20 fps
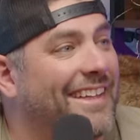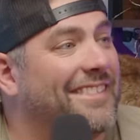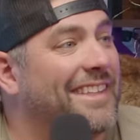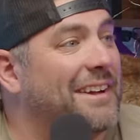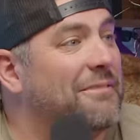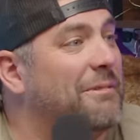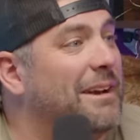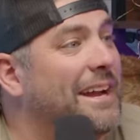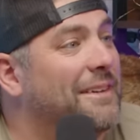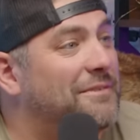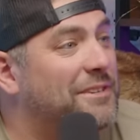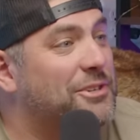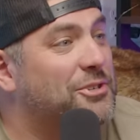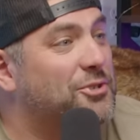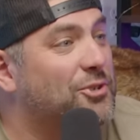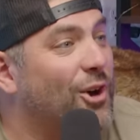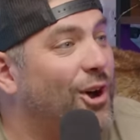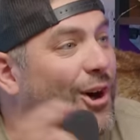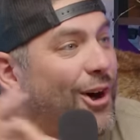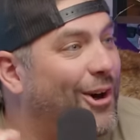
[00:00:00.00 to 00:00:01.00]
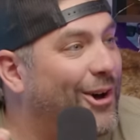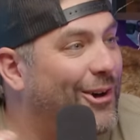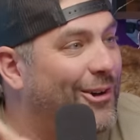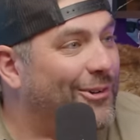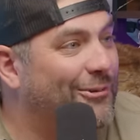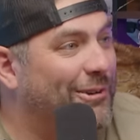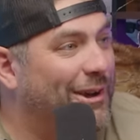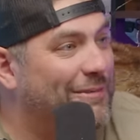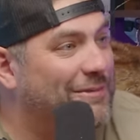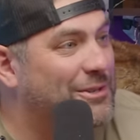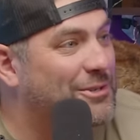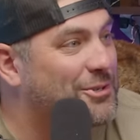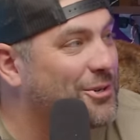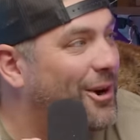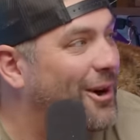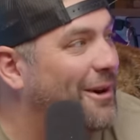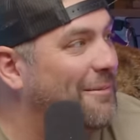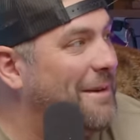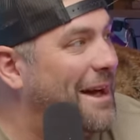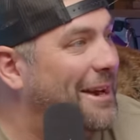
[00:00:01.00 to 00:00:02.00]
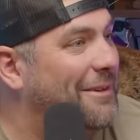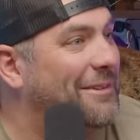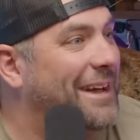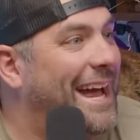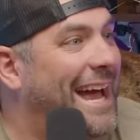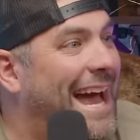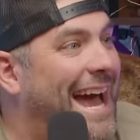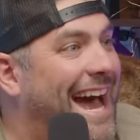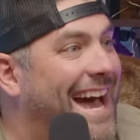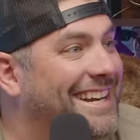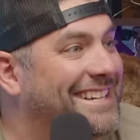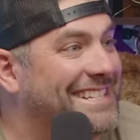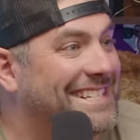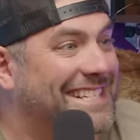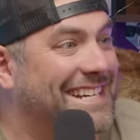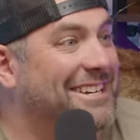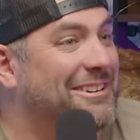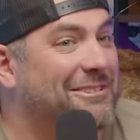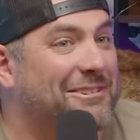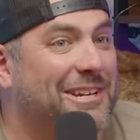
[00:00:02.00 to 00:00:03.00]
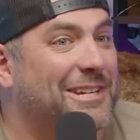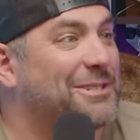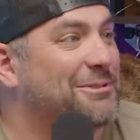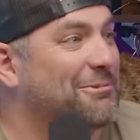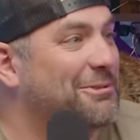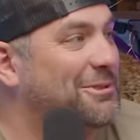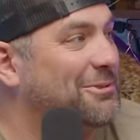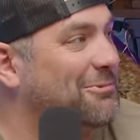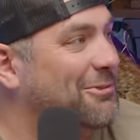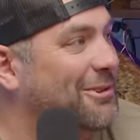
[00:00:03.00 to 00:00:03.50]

And then we have to draw them out of a hat to see who gets which